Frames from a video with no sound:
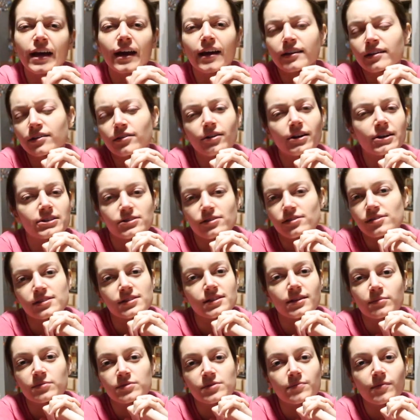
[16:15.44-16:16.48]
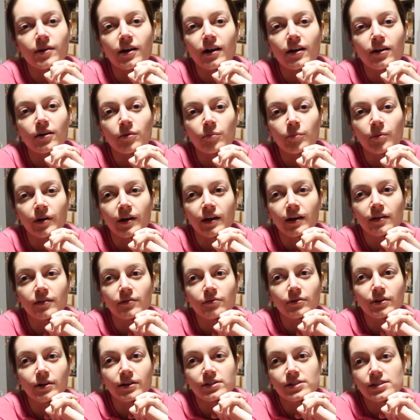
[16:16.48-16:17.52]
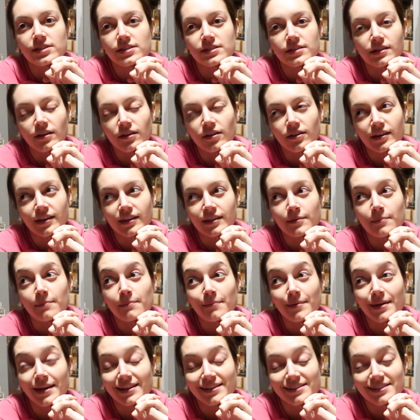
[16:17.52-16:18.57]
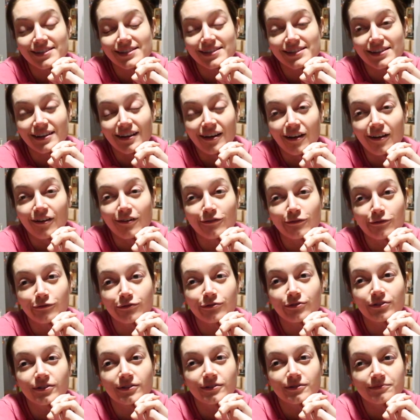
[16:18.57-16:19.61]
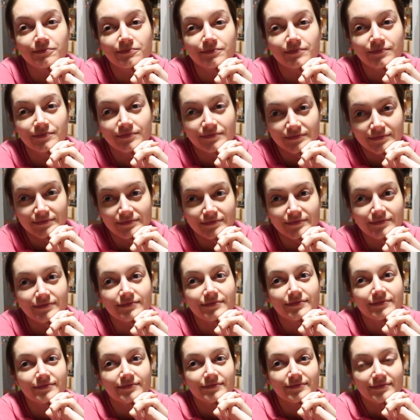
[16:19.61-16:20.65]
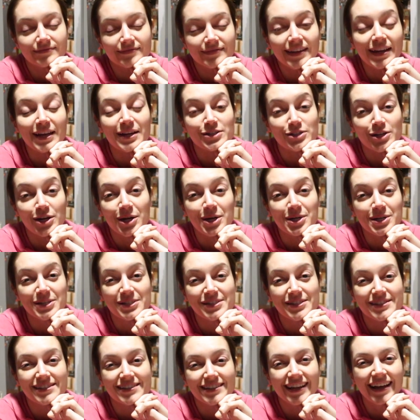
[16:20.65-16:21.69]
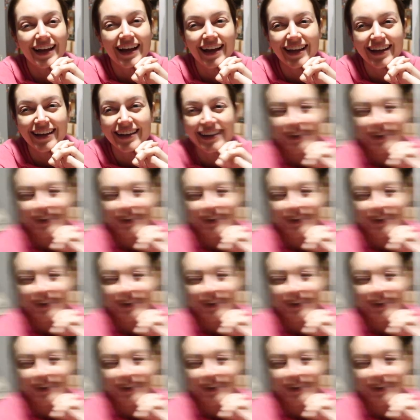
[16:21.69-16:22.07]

Yeah, you guys will see them tomorrow, but we're still we turned in the out midst really good of hedgehogs. Hedgehogs.